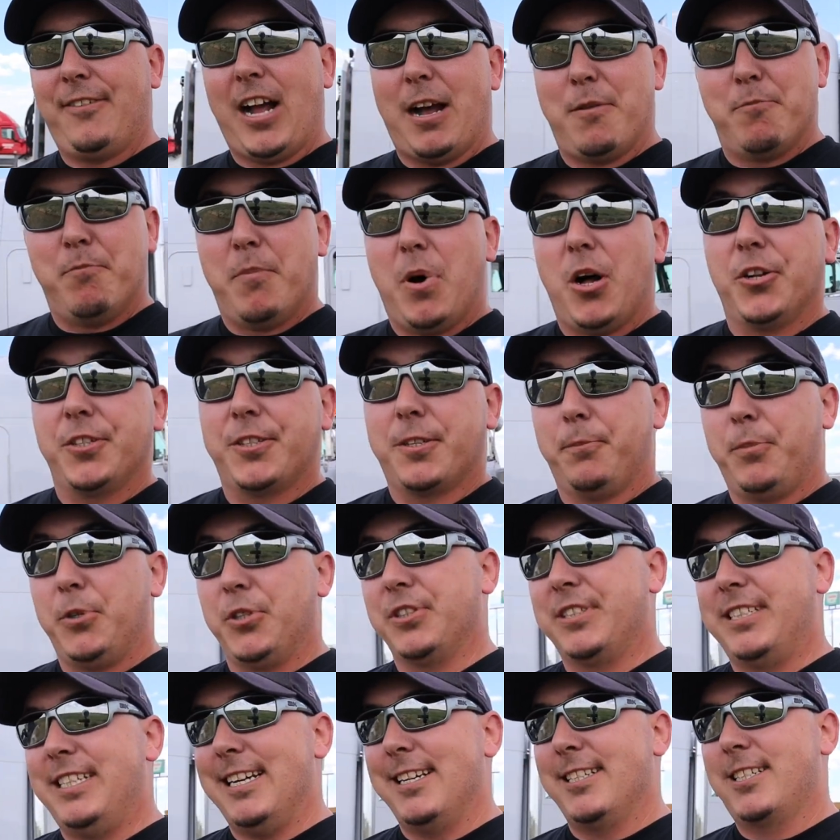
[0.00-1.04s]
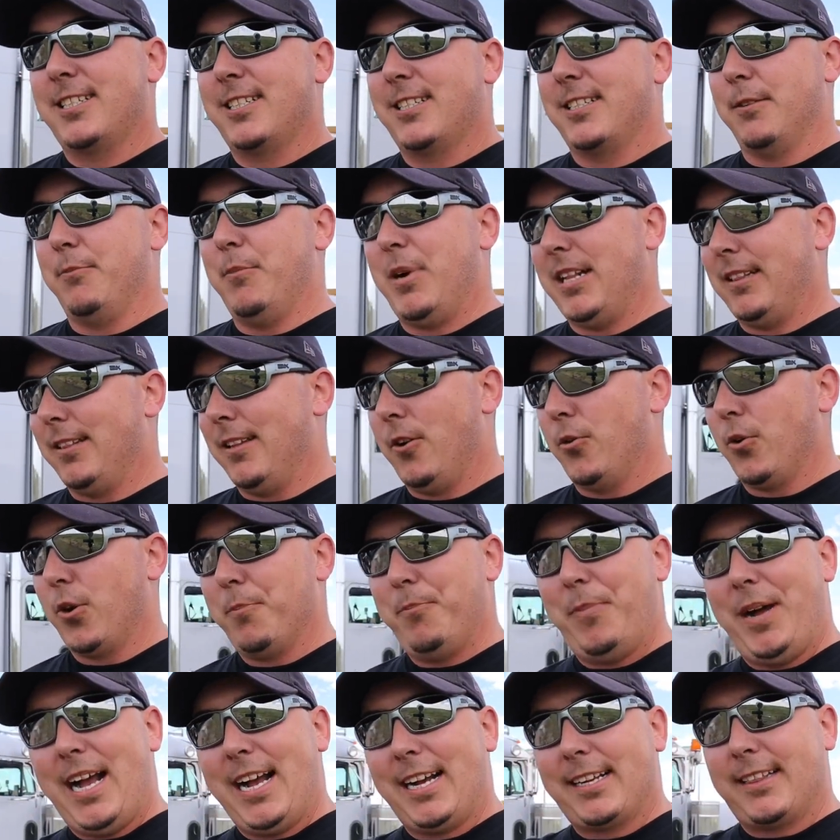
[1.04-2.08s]
multiple discs in my lower
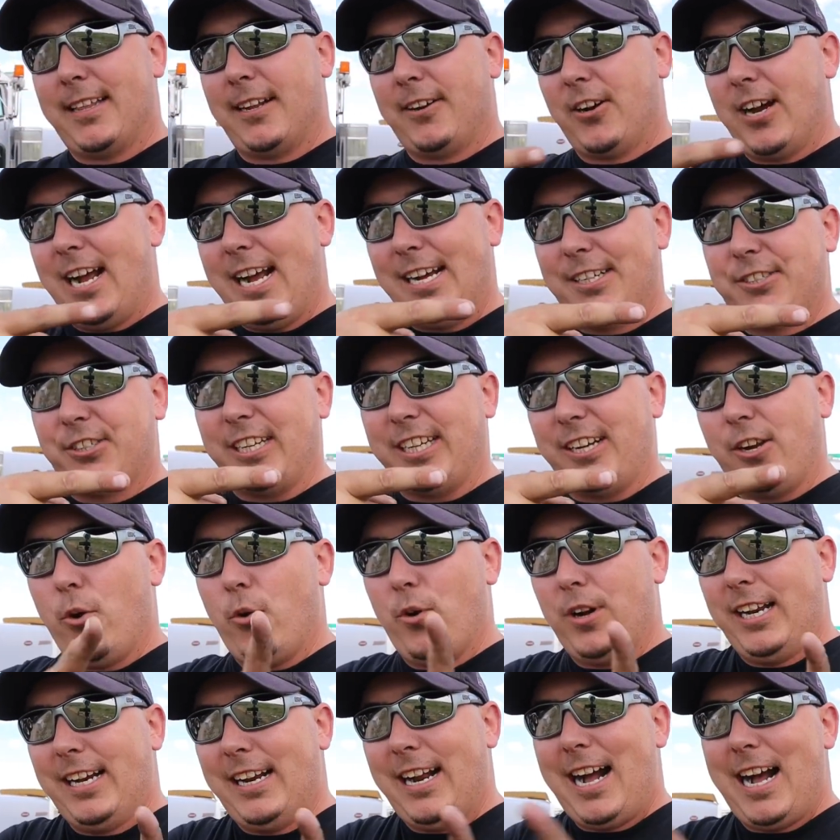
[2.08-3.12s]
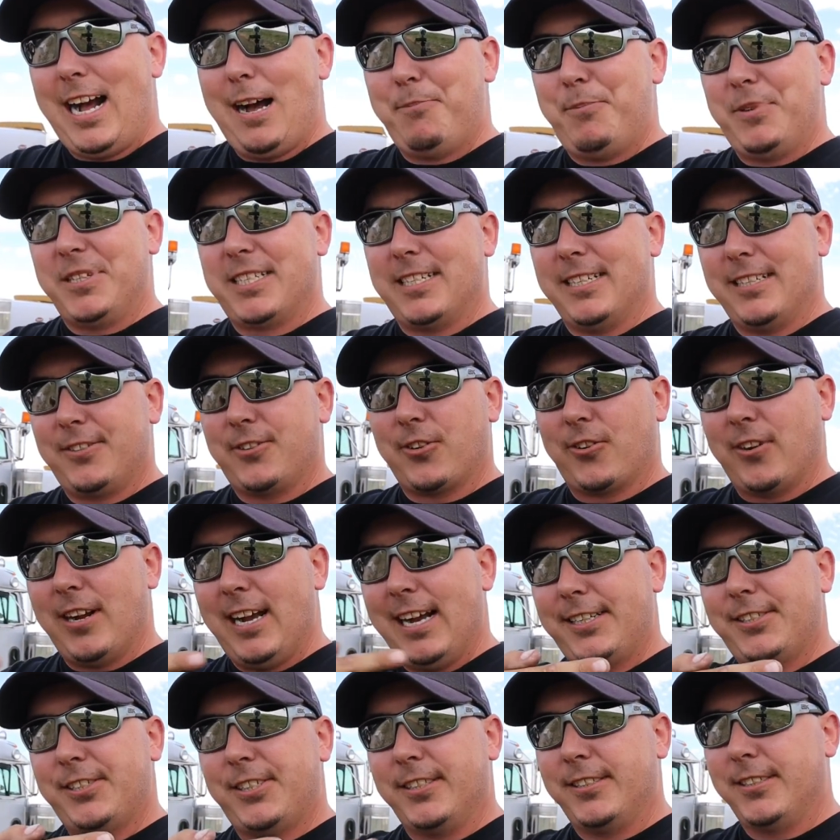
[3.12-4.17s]
back that are actually going in opposite
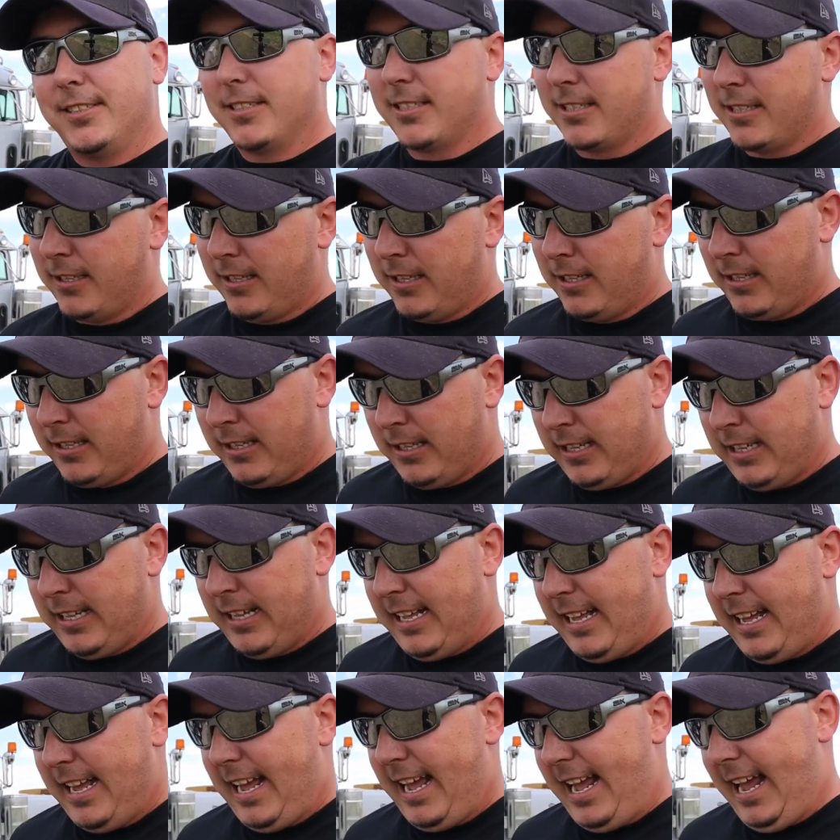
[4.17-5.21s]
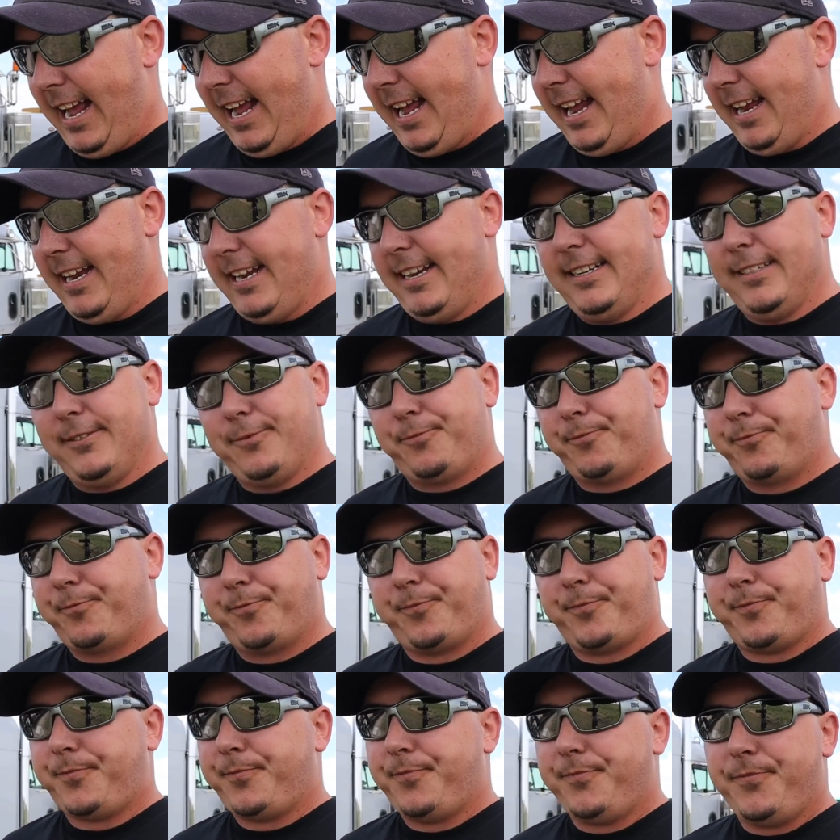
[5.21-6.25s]
directions, and
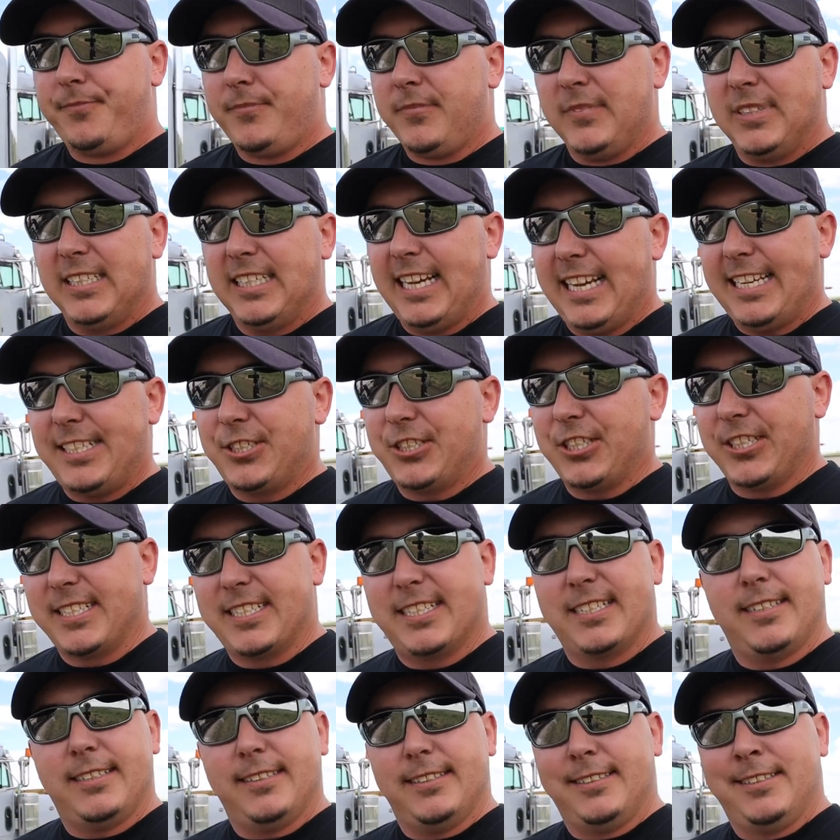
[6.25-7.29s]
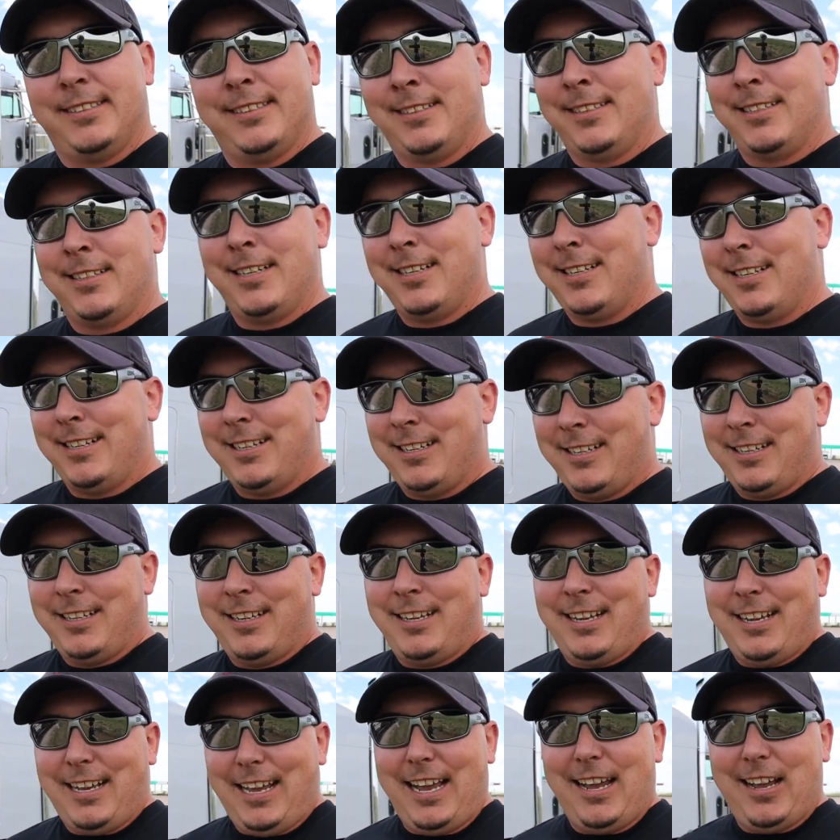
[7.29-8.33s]
it's just,
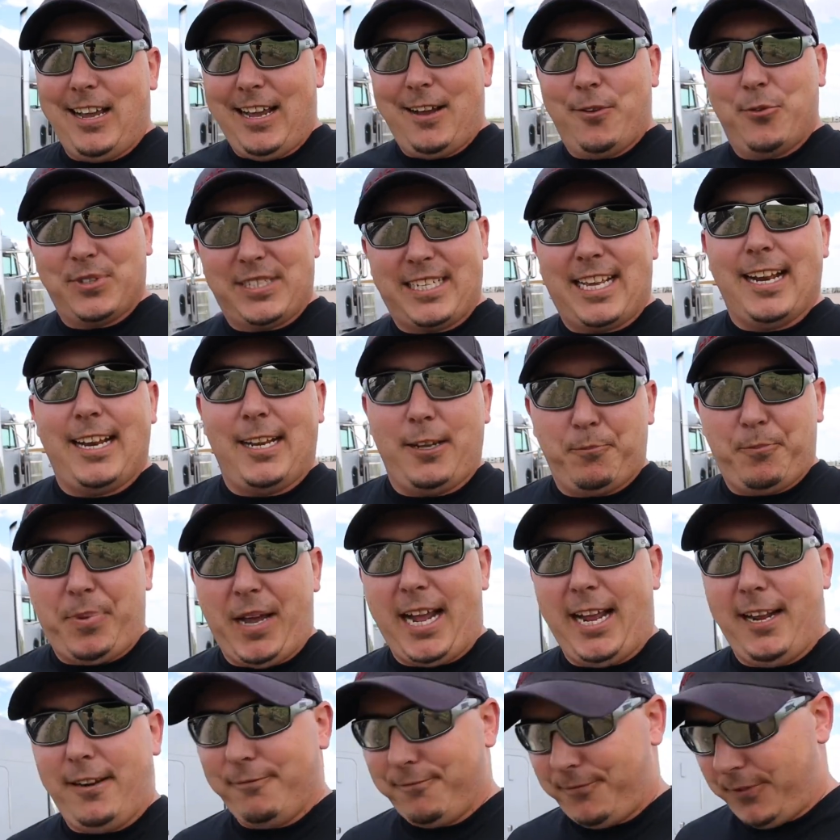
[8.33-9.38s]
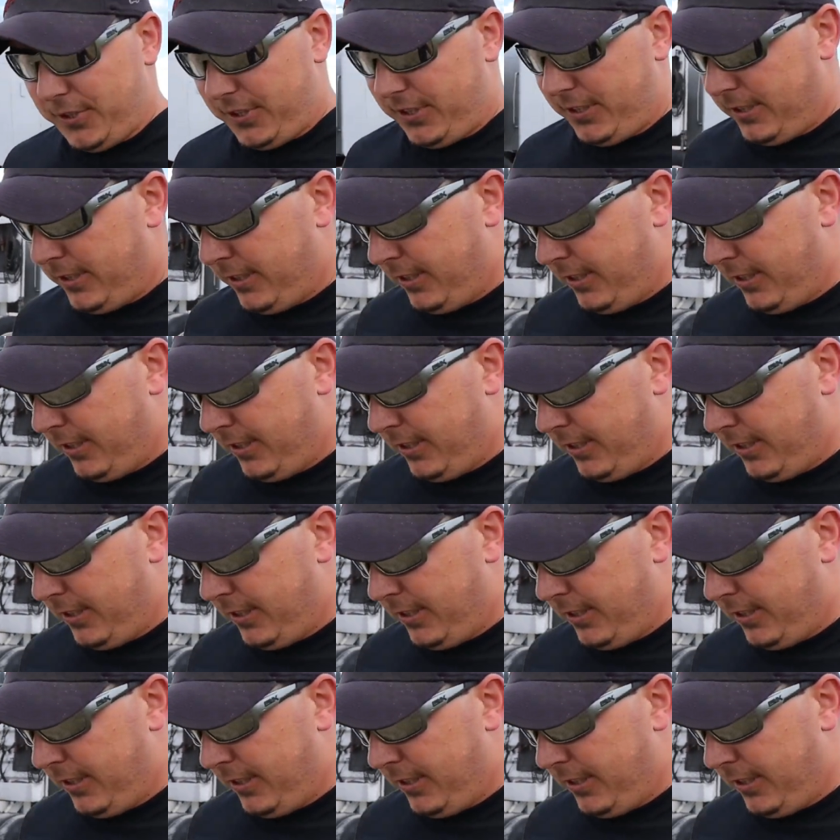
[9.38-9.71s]
it was getting painful.